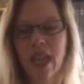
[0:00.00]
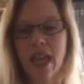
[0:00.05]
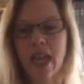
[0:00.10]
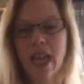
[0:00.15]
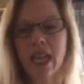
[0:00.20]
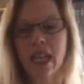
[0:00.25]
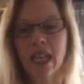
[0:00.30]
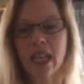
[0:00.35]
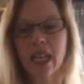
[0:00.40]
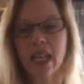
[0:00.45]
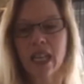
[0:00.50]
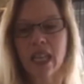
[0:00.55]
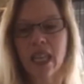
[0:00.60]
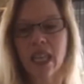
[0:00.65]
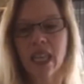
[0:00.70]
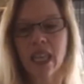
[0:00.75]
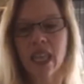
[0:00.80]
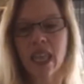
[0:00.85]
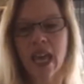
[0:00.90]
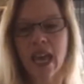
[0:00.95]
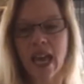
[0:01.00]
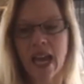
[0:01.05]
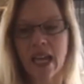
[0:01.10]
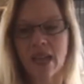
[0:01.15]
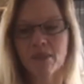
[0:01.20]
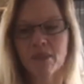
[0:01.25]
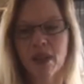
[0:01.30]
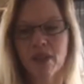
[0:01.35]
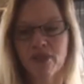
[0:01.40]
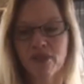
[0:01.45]
And
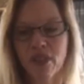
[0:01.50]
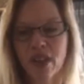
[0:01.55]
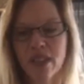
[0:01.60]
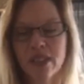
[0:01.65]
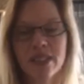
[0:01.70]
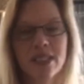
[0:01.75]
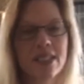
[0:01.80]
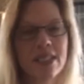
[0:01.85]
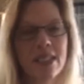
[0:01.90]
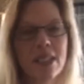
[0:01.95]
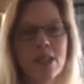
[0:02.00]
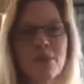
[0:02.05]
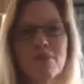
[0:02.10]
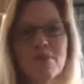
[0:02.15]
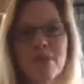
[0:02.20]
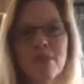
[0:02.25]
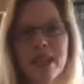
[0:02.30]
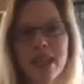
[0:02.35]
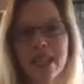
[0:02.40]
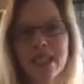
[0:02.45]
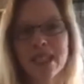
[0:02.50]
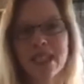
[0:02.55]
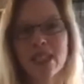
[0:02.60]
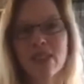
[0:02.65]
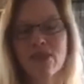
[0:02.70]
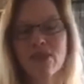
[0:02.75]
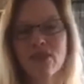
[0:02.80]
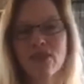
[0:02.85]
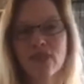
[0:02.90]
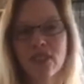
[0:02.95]
that, my friends, is an
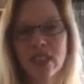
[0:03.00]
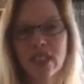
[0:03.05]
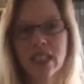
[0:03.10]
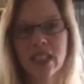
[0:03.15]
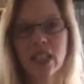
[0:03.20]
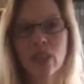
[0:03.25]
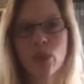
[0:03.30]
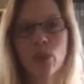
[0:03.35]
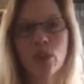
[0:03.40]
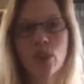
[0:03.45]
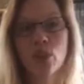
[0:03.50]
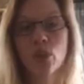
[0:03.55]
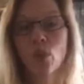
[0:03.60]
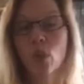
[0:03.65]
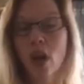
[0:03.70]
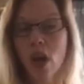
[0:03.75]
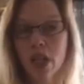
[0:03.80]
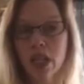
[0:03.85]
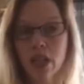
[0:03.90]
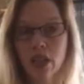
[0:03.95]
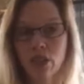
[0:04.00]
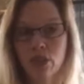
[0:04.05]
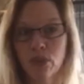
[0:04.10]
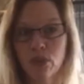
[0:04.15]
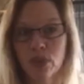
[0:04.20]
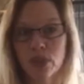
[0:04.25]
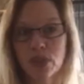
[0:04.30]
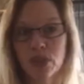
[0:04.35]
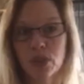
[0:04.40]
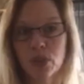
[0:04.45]
amazing feeling when you're walking
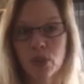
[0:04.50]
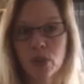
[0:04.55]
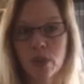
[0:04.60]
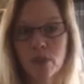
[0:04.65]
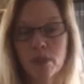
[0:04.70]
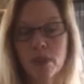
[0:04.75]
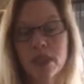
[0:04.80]
through a storm.